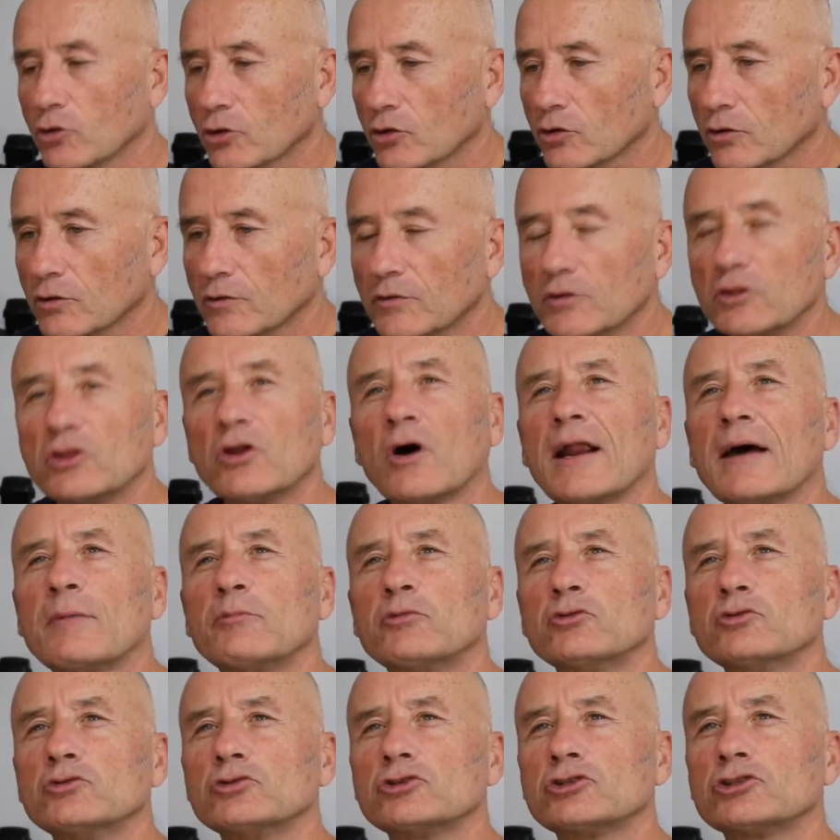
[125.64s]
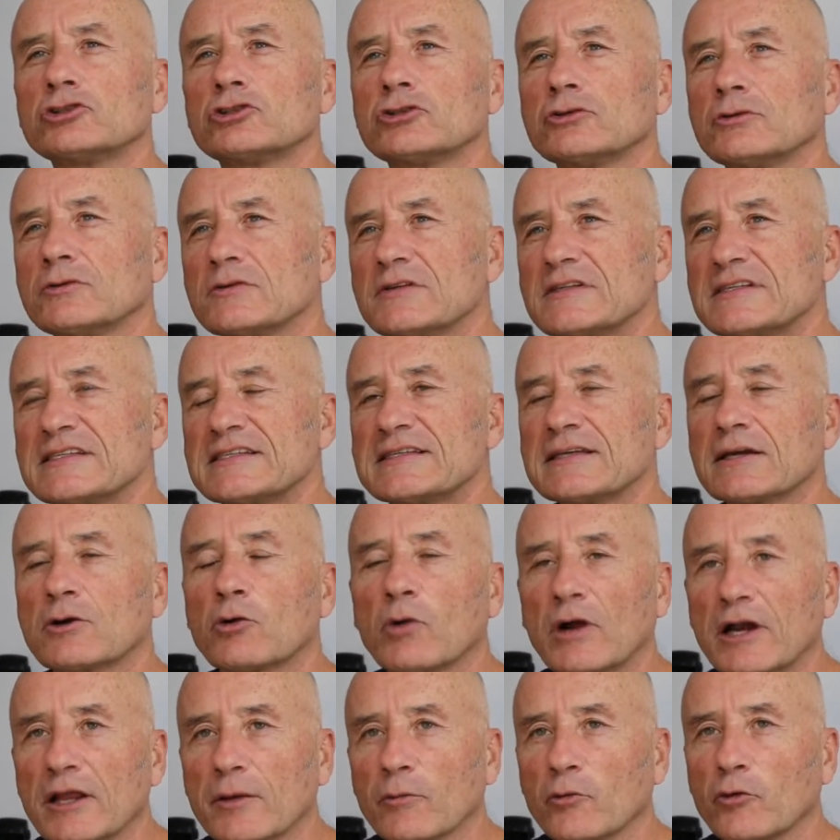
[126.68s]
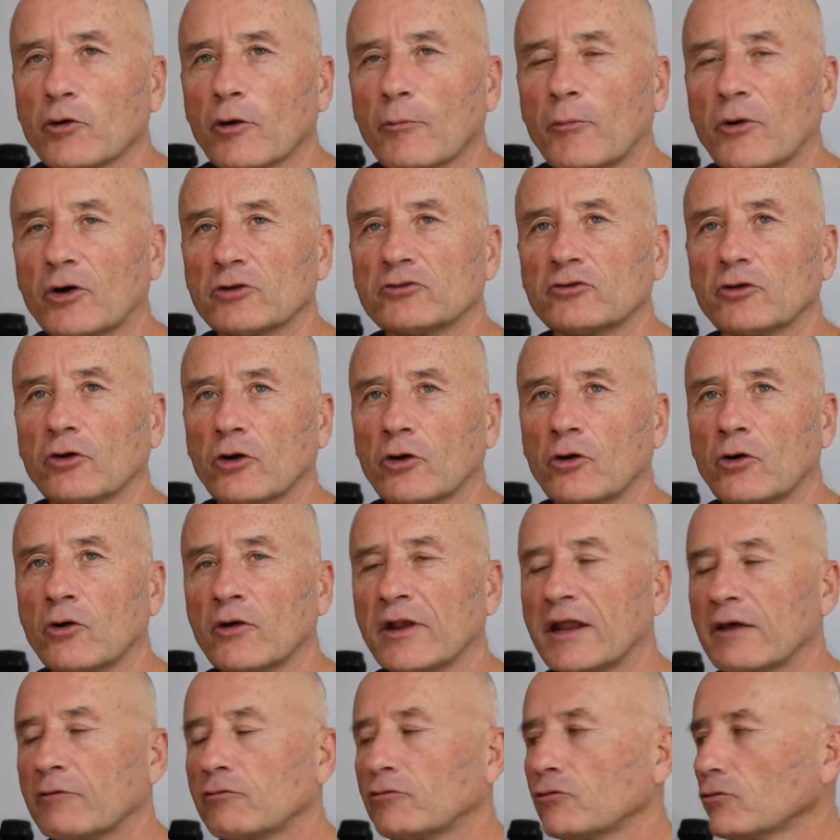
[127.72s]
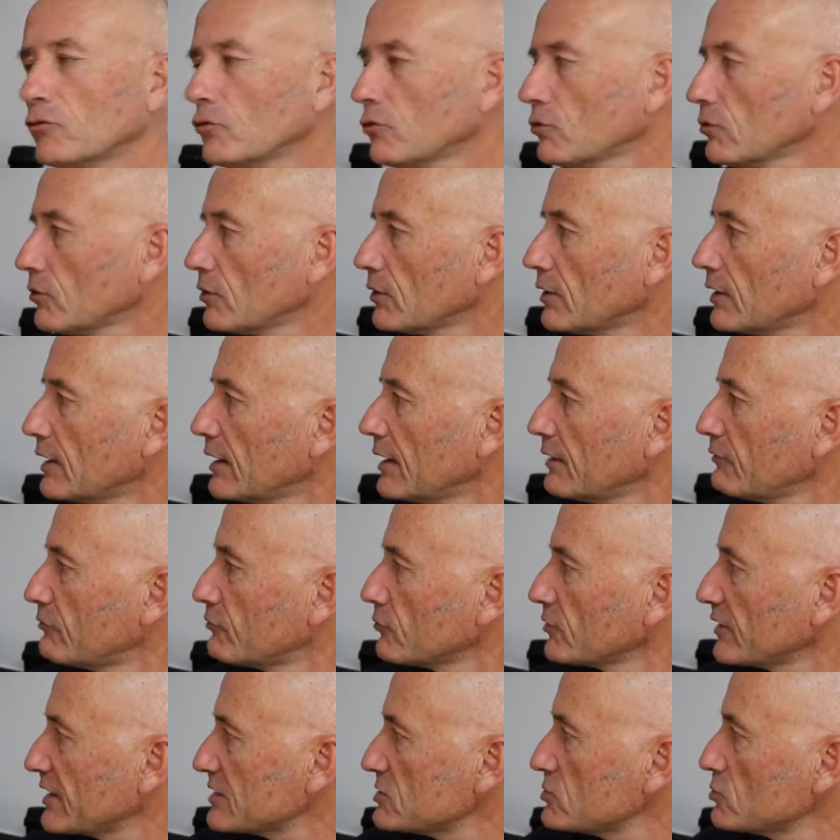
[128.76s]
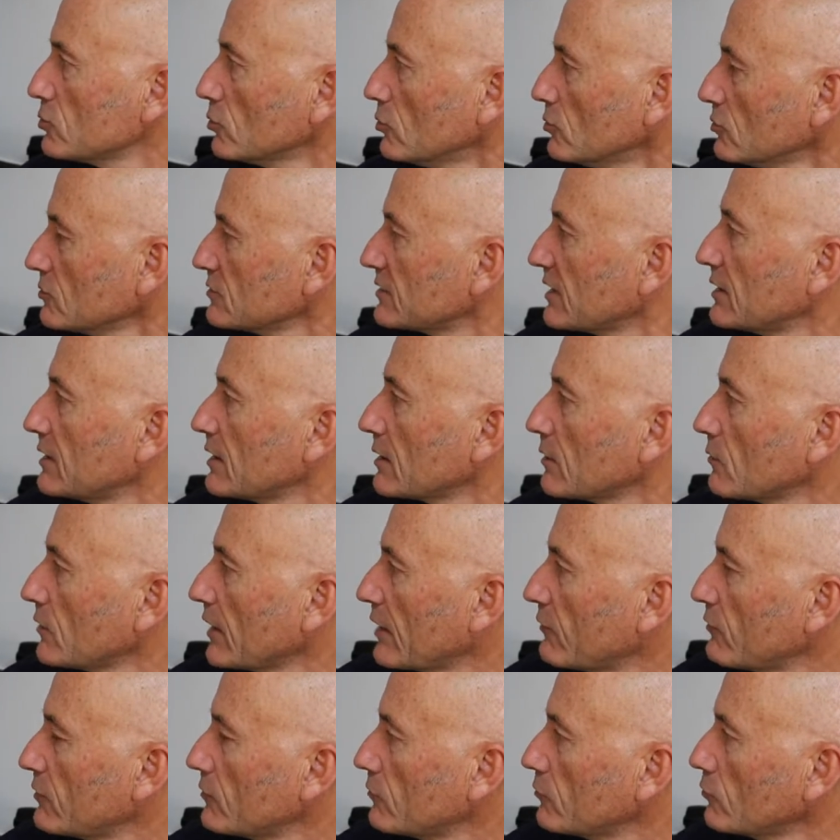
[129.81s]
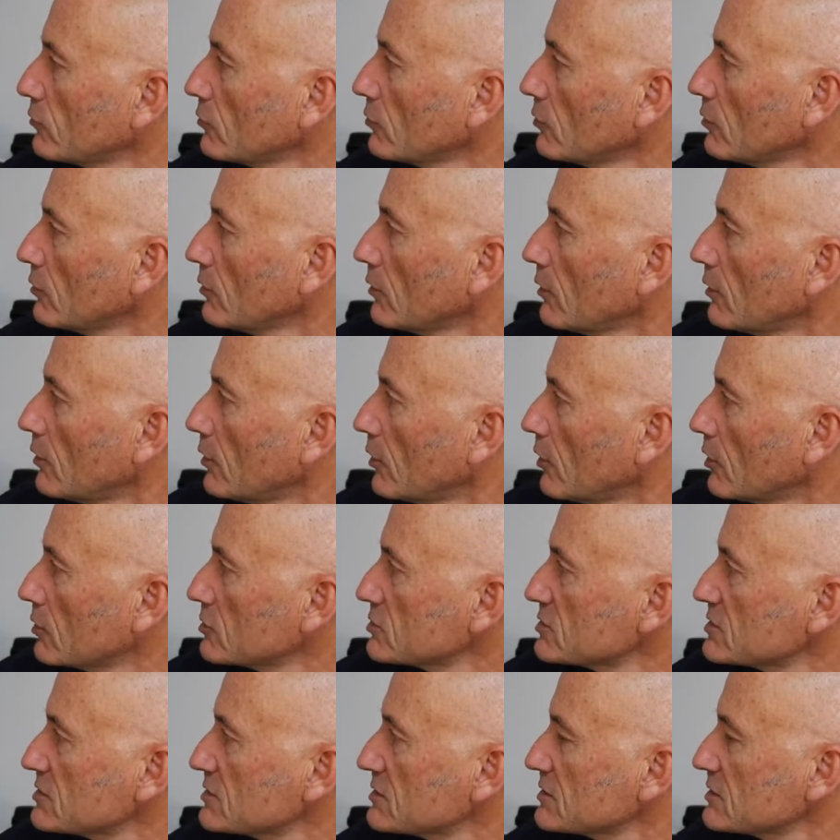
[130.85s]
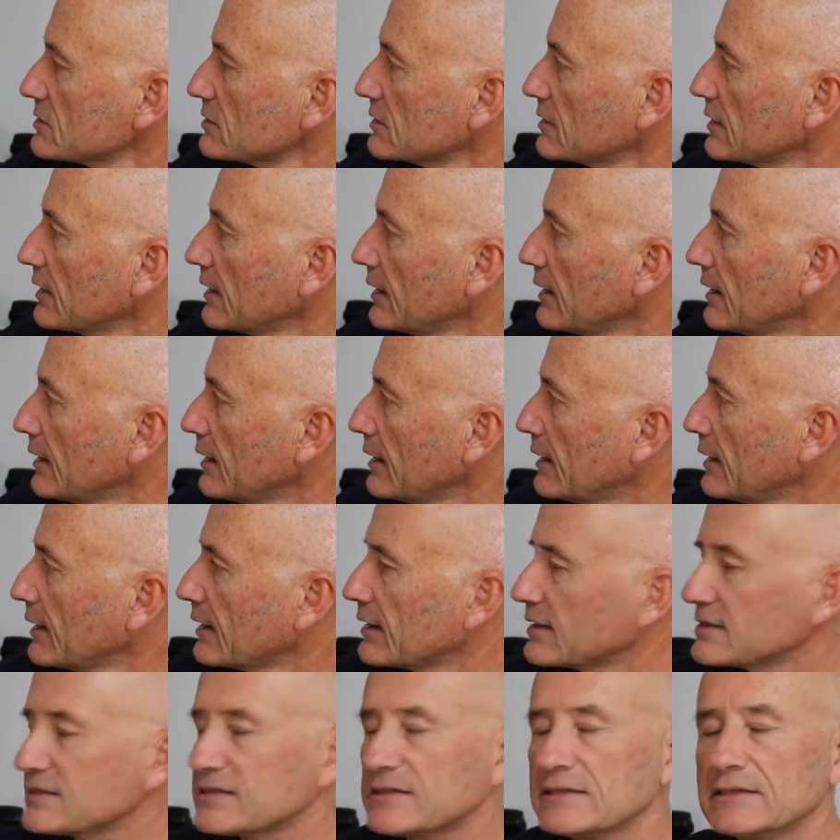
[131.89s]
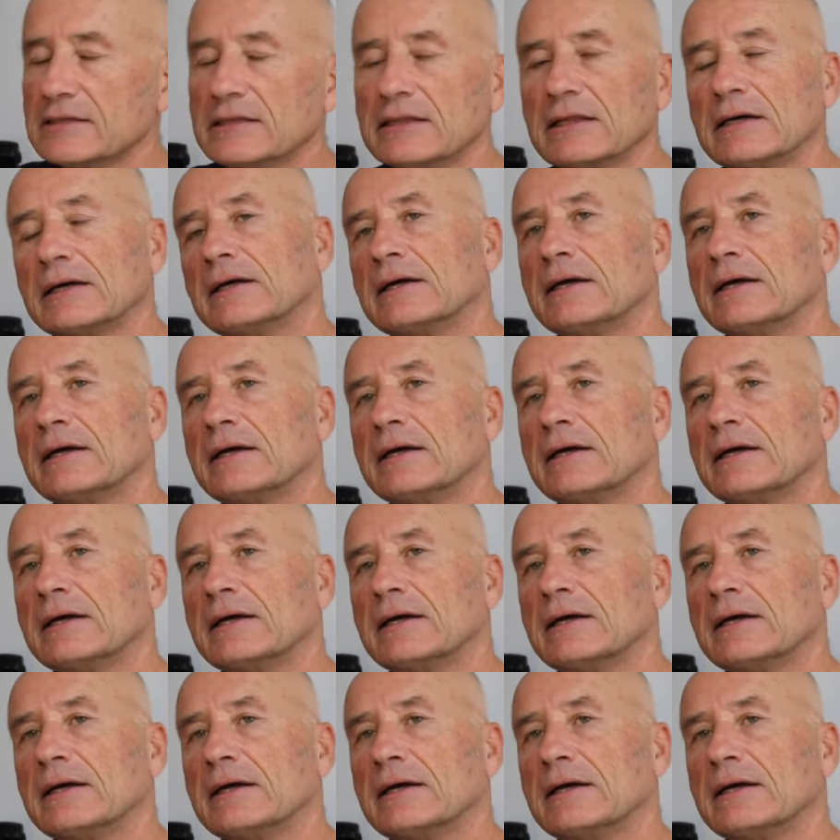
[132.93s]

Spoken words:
What are the load-bearing walls in the mouth? The visible part, the 8 molars or back teeth.